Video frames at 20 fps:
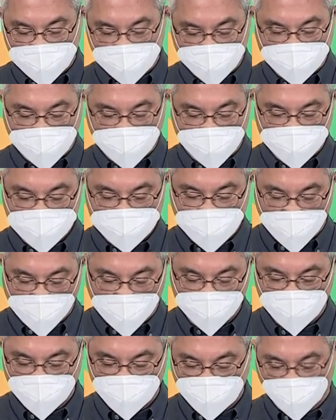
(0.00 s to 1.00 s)
I would
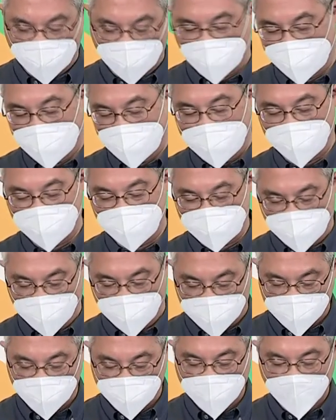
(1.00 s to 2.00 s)
particularly to
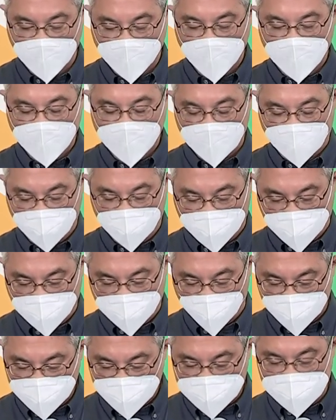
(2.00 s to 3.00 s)
offer my
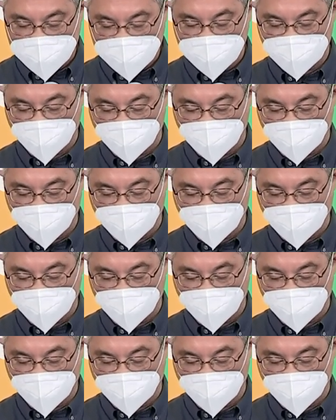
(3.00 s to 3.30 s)
heartfelt